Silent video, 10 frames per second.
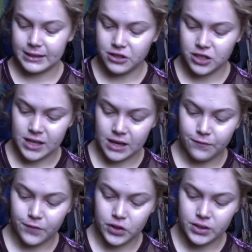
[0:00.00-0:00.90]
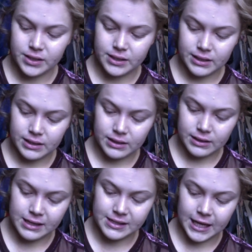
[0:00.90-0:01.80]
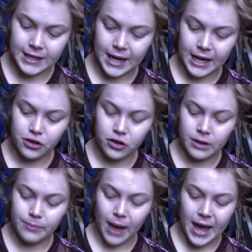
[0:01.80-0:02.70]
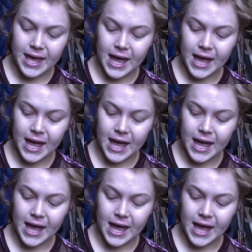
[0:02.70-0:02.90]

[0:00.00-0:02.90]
it's just like first they said that I couldn't buy it